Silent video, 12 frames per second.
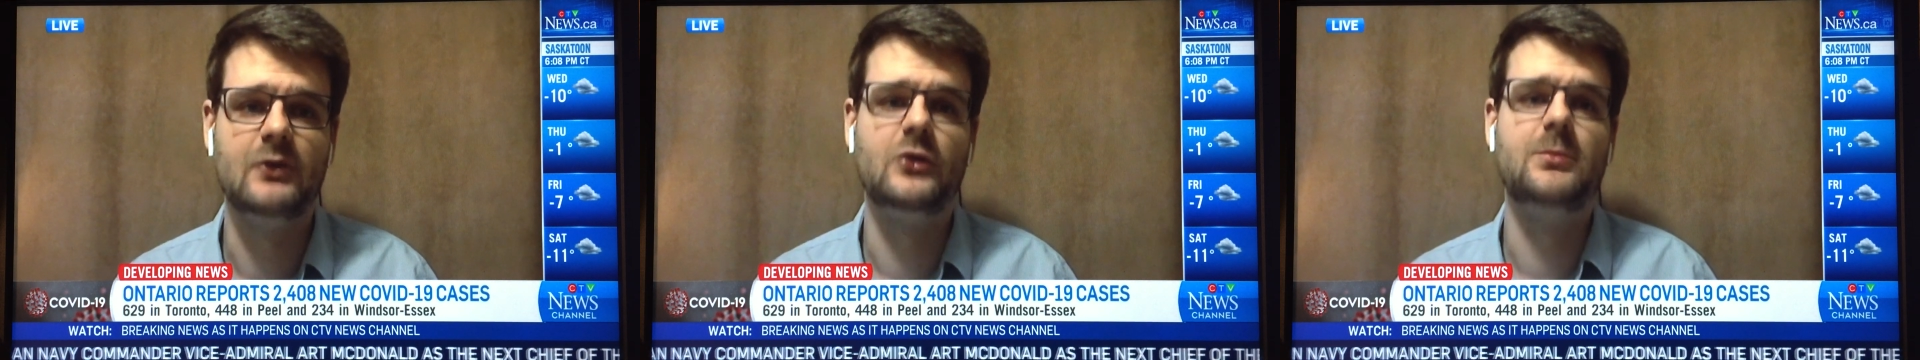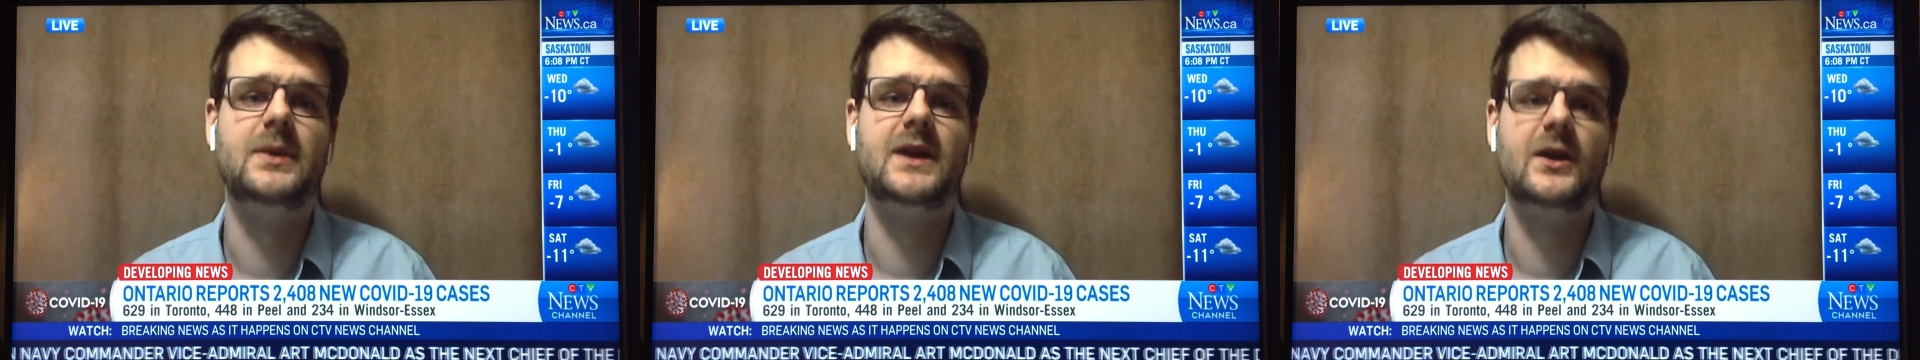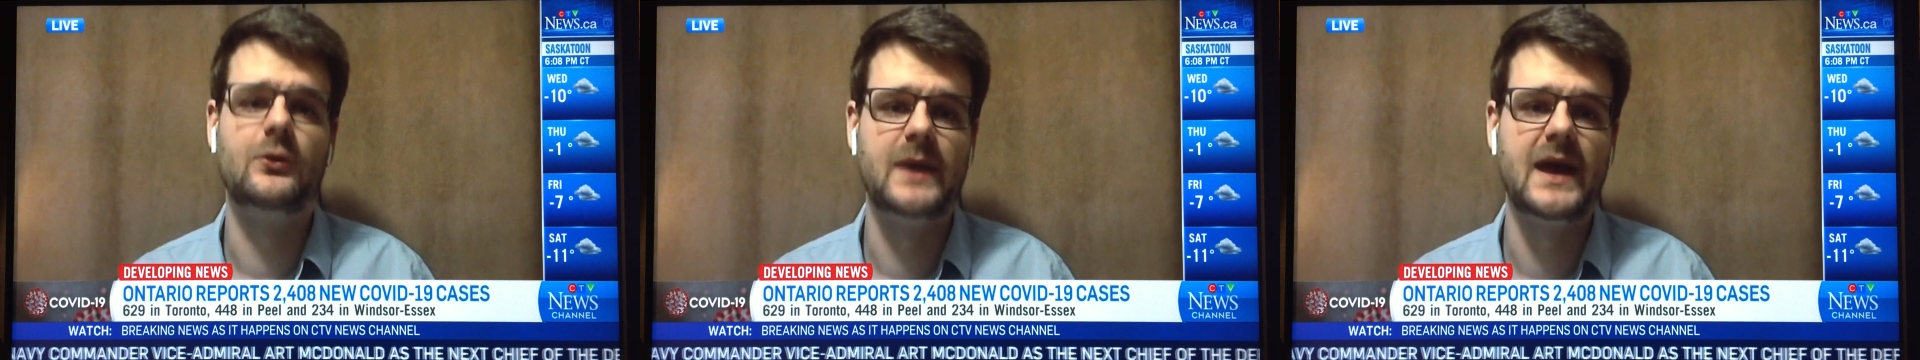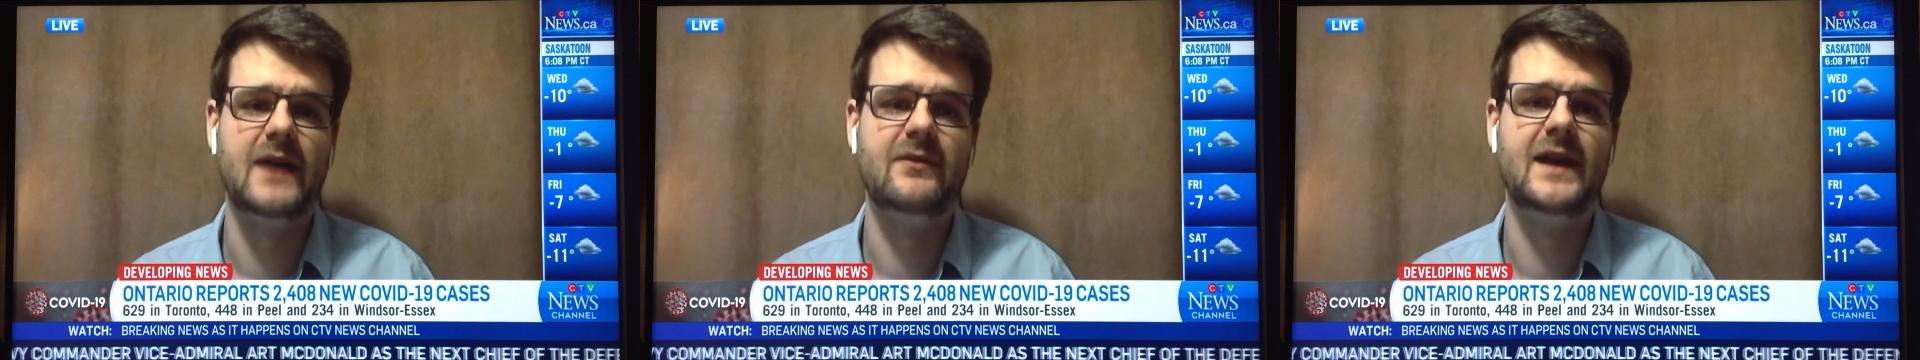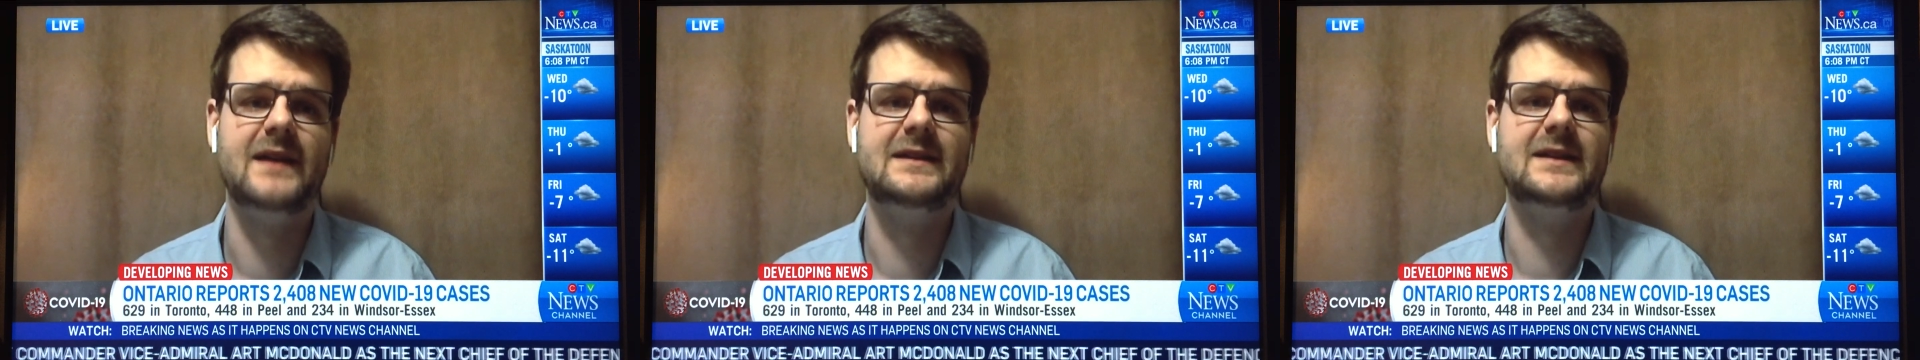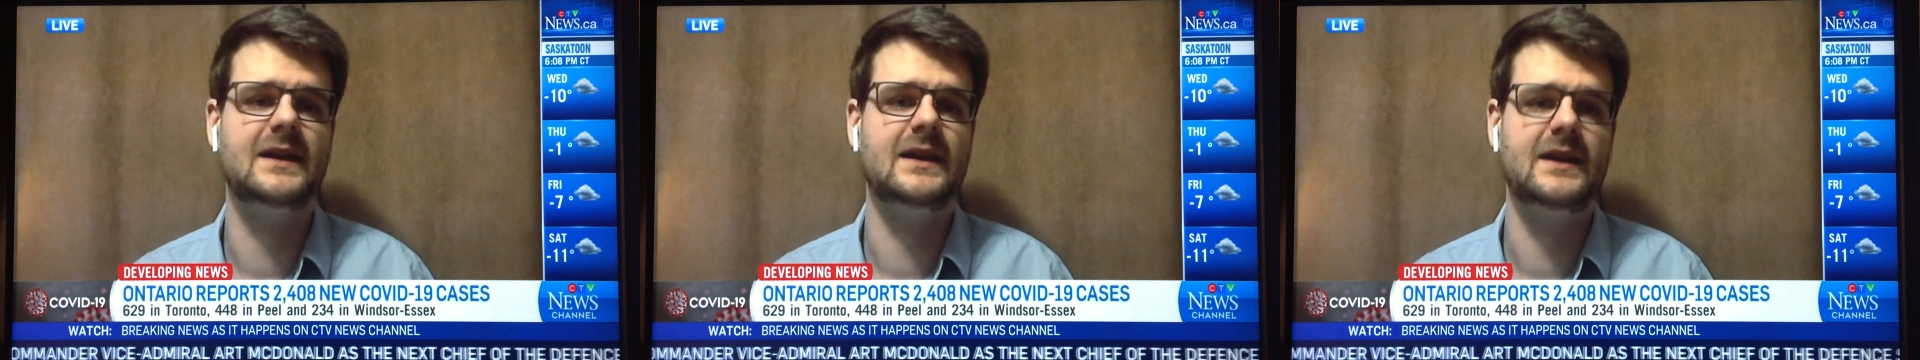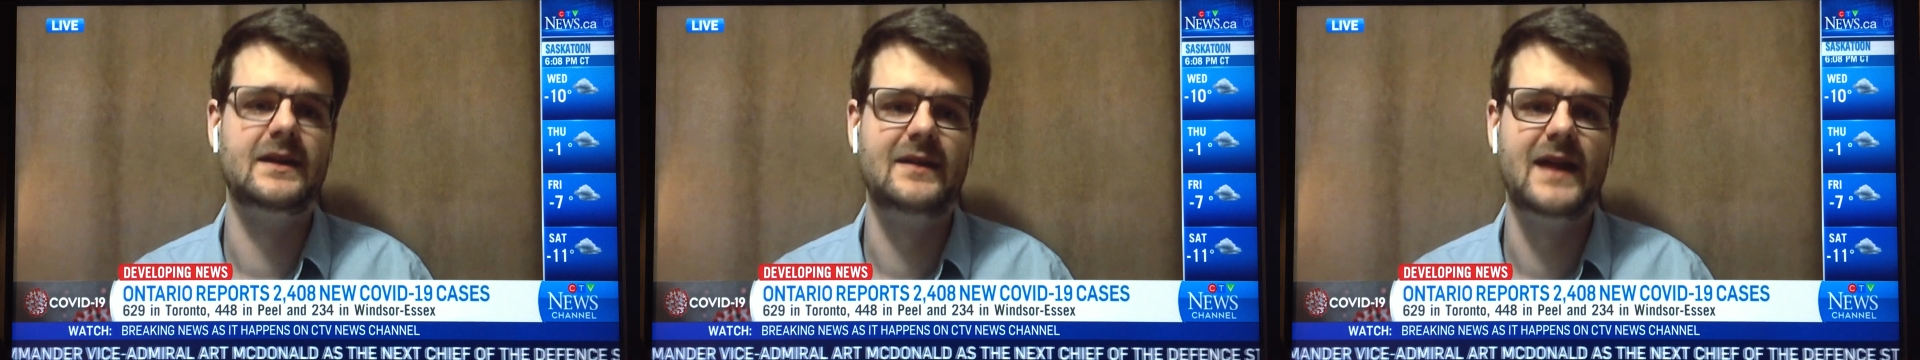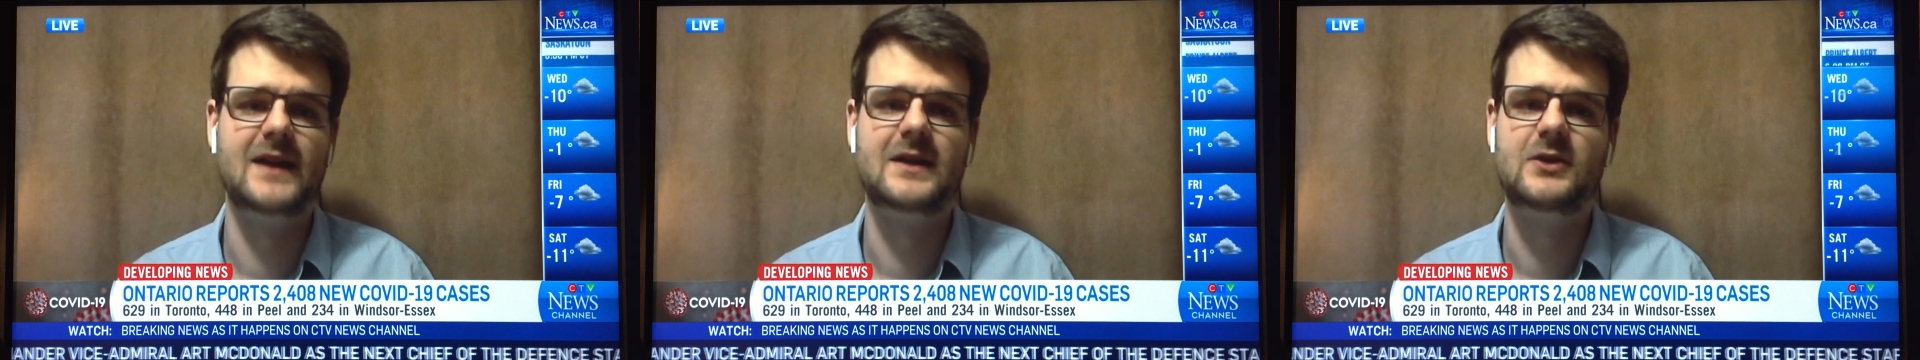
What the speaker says: just because we have that